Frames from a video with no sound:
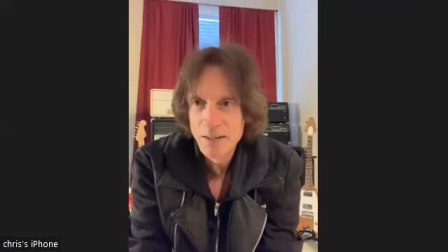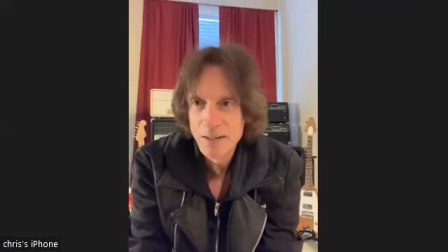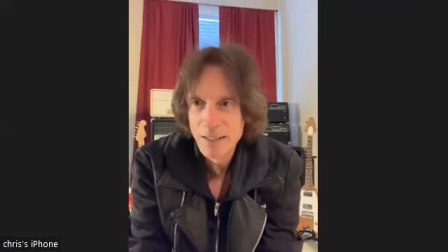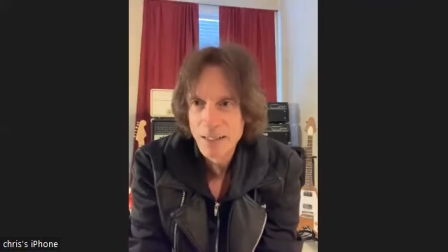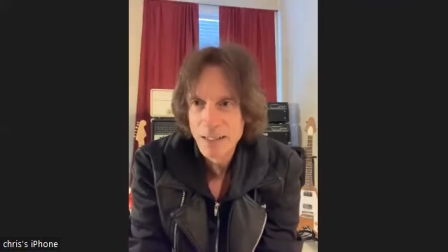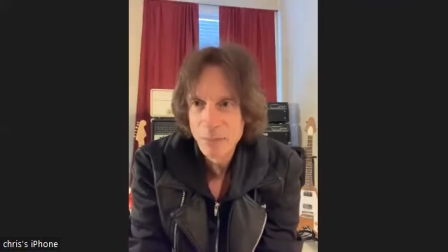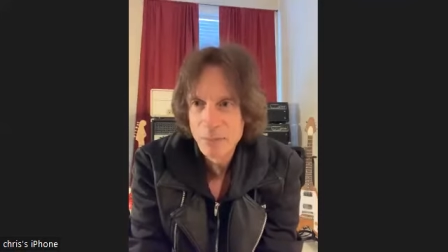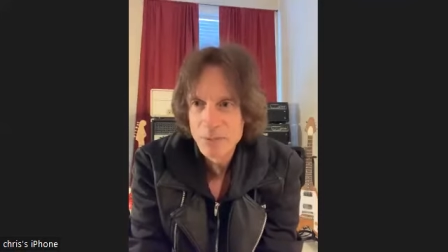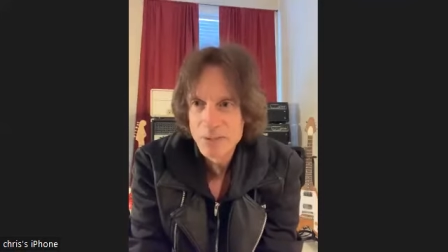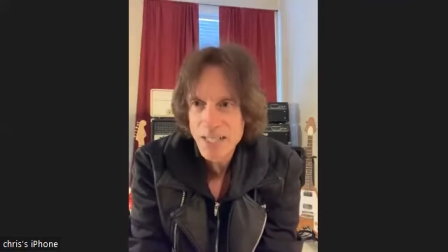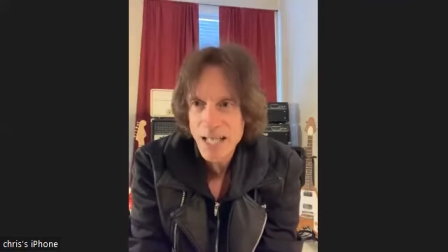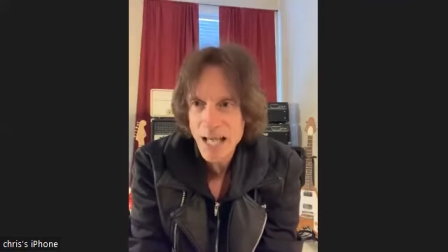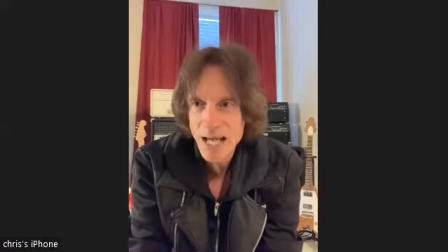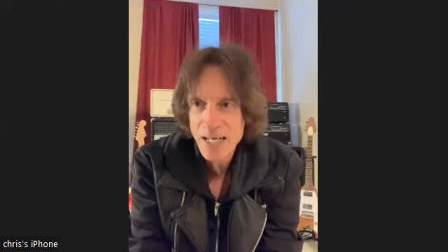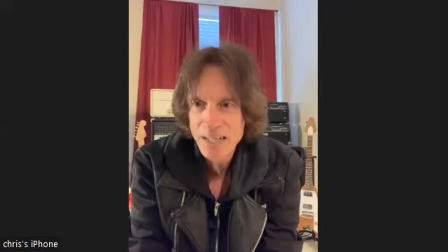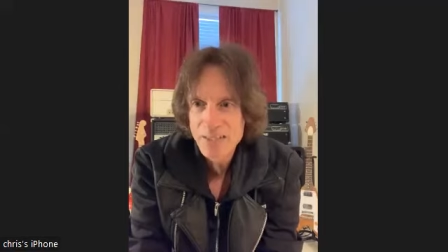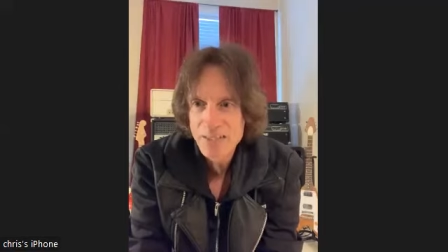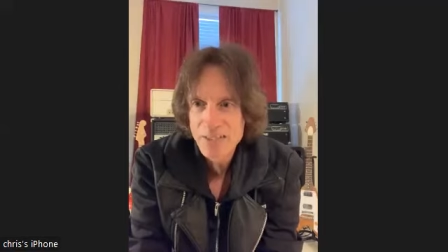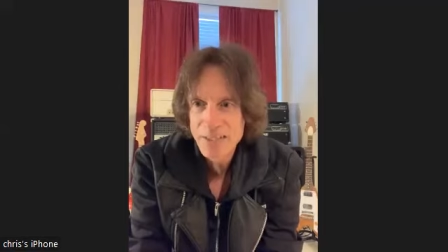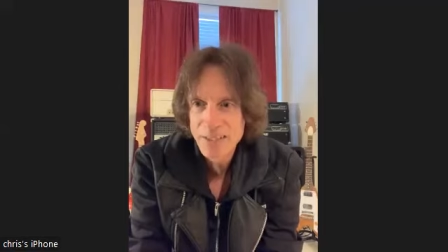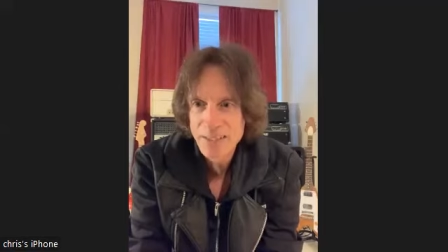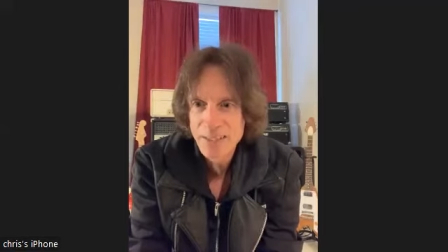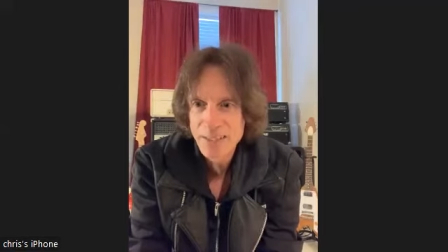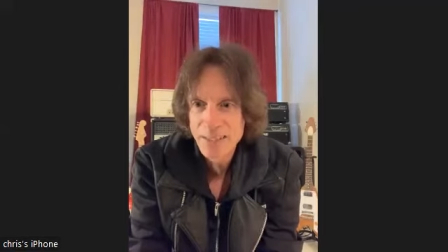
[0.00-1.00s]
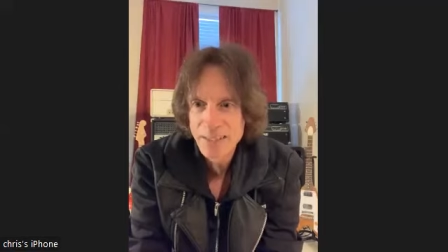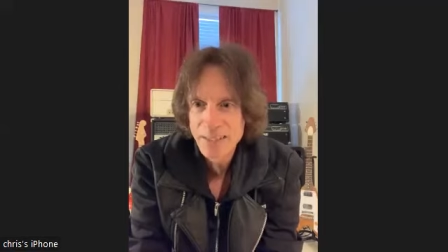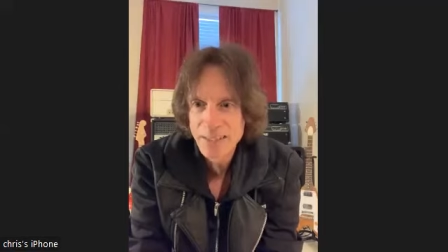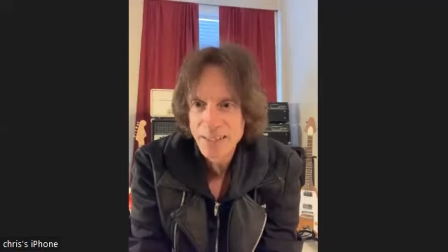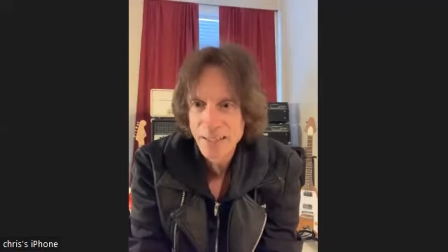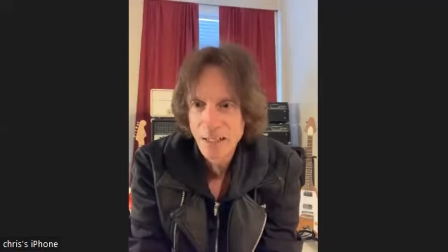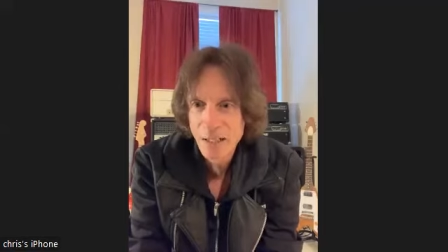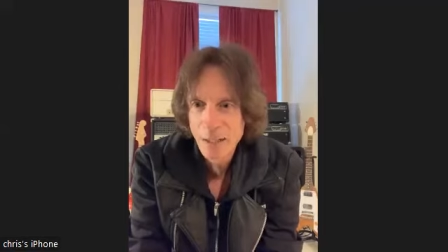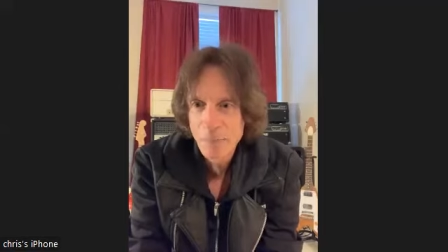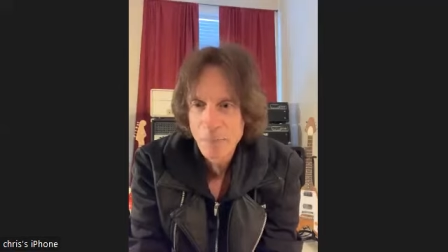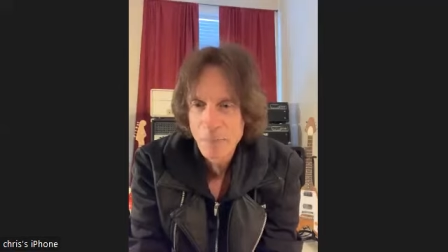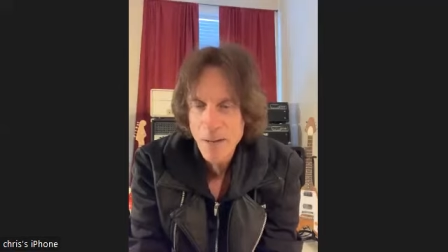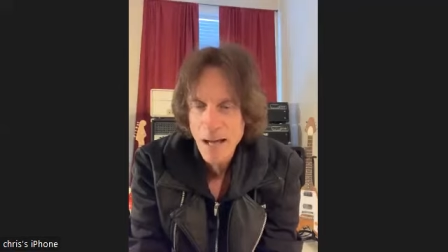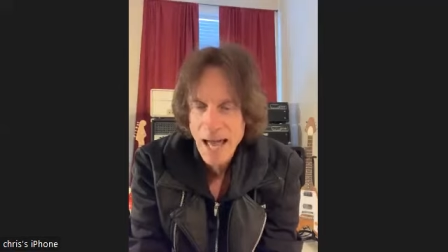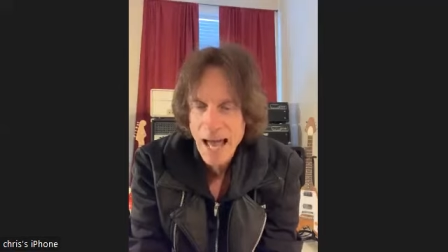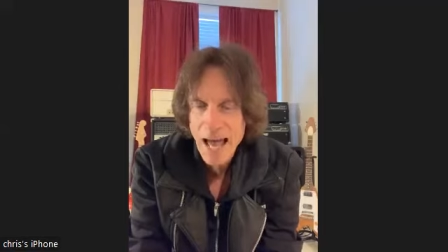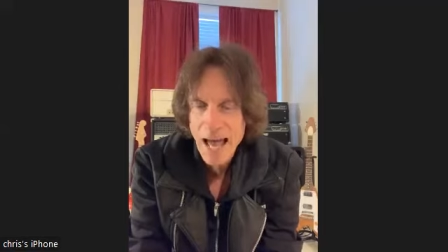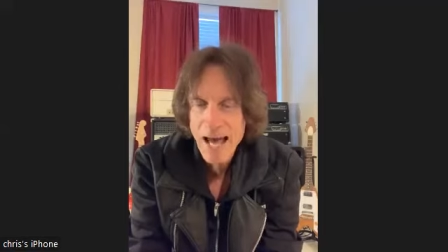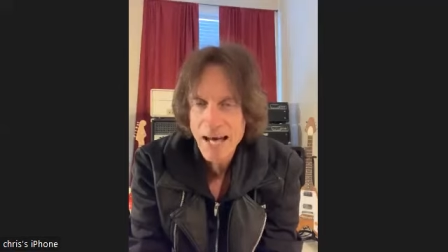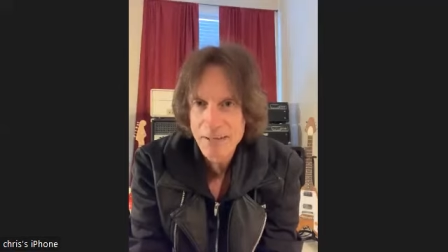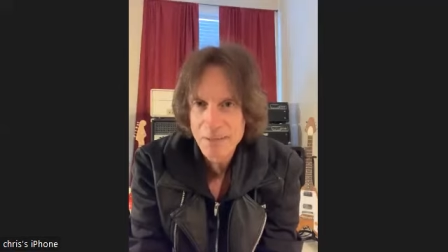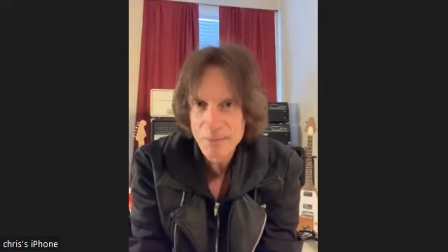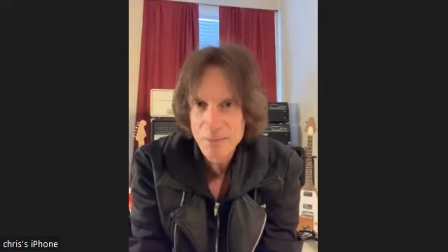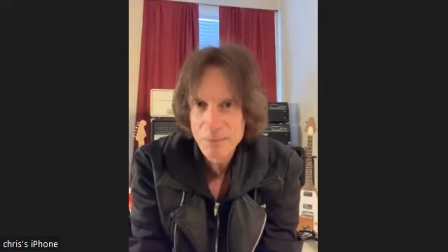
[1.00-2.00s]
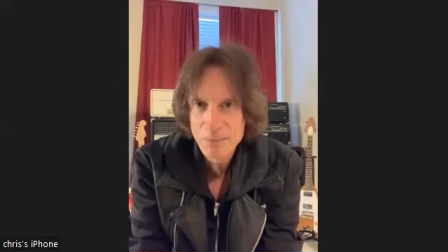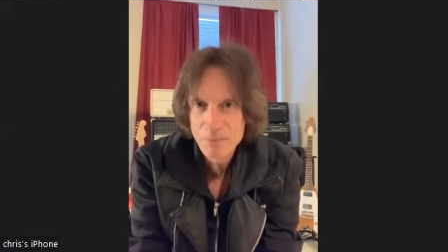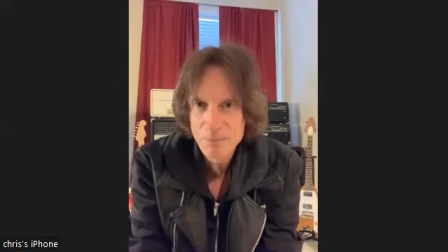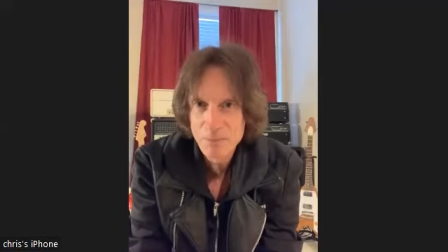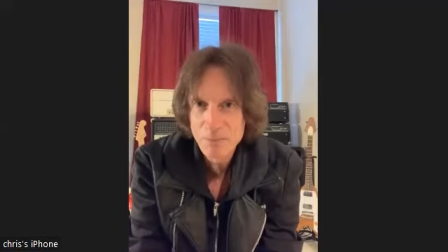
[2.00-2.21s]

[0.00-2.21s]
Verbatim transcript: it was actually um Adam